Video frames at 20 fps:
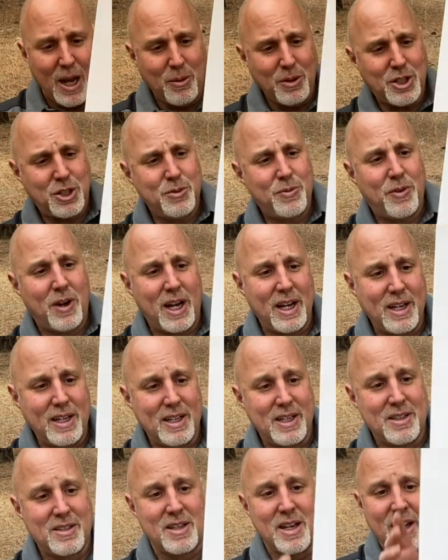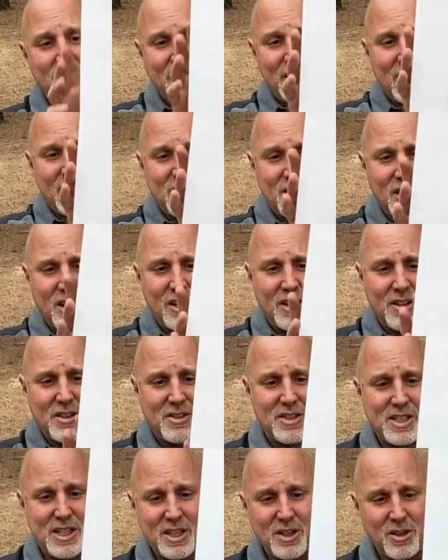And what you find is that none of the
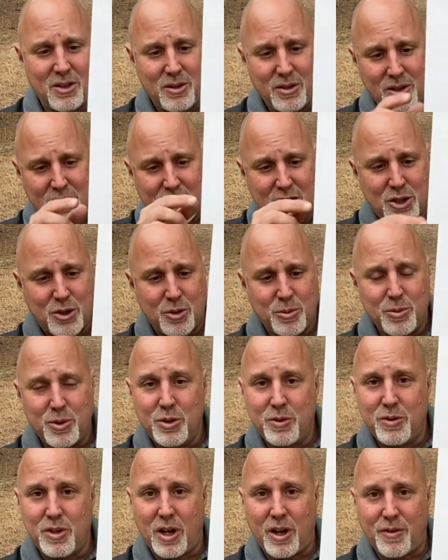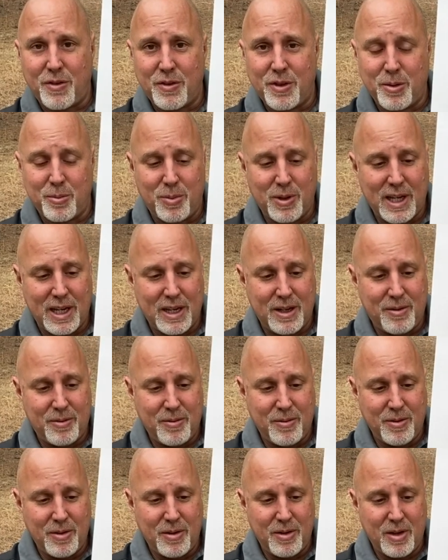steel is removed off of the blade
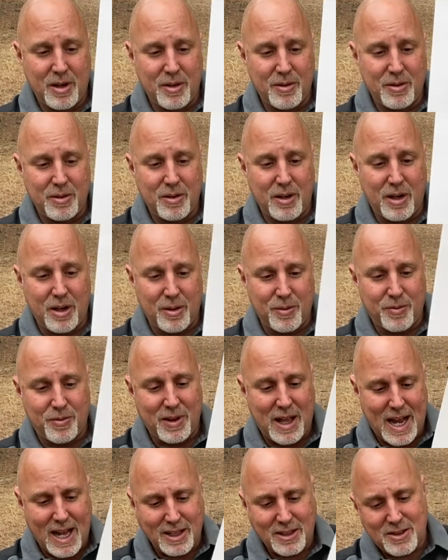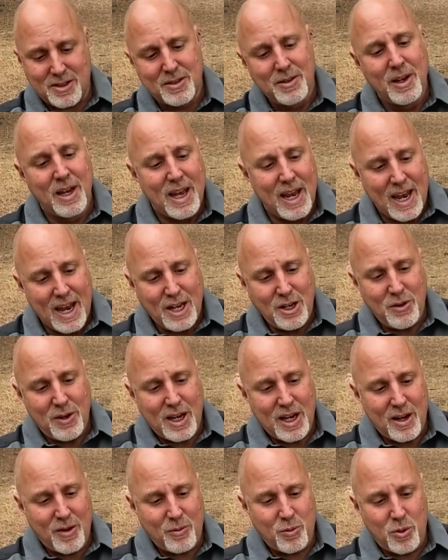uh, flats, and you
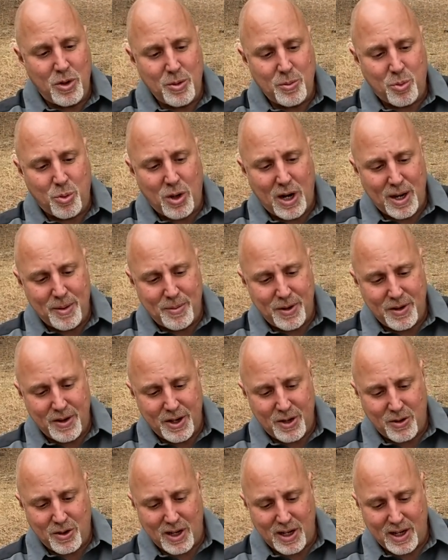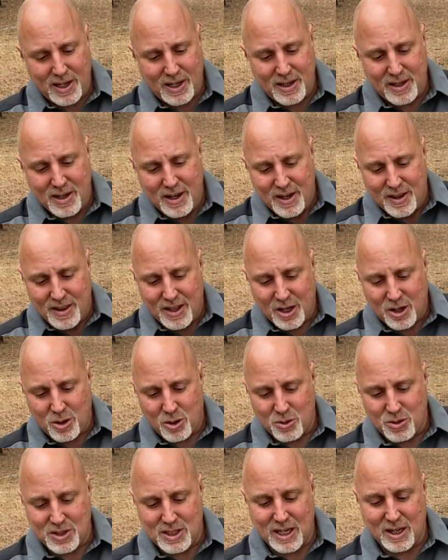have one primary grind that
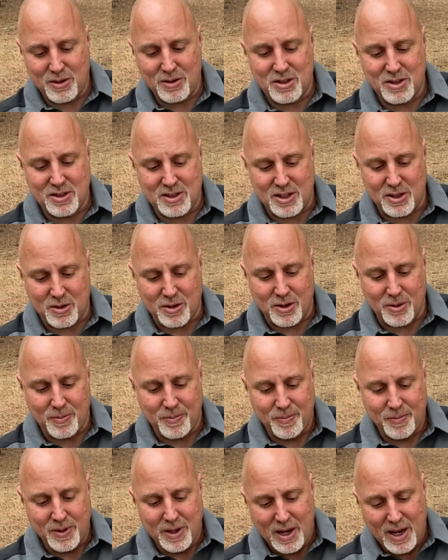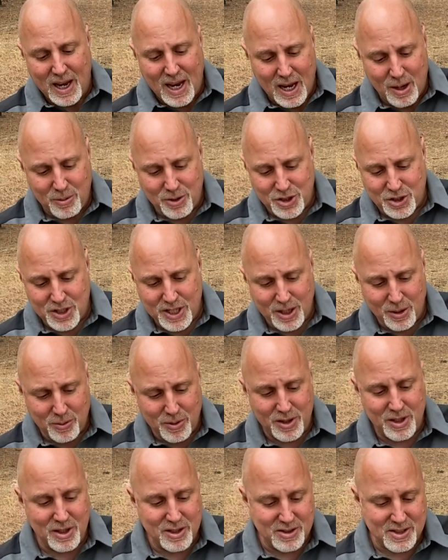goes down to zero. And what you get
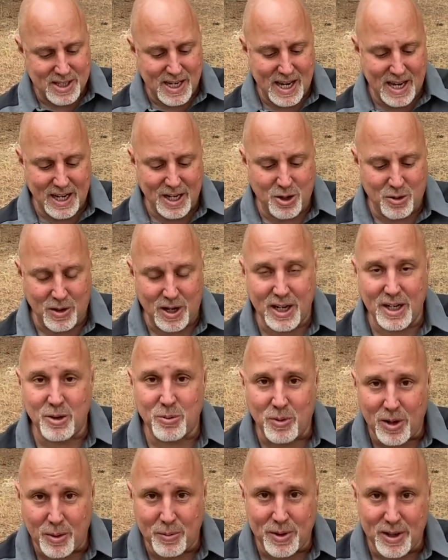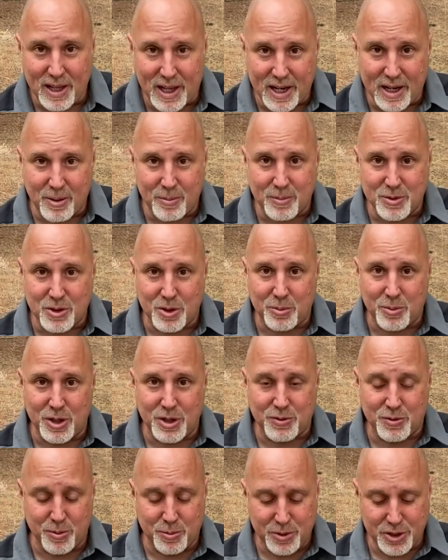with a Scandi grind, and why we like them so much
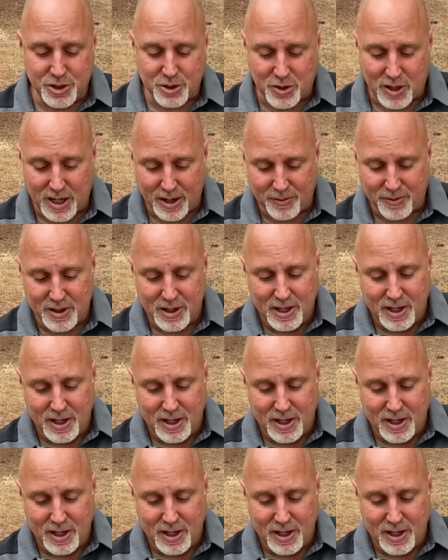for bushcraft,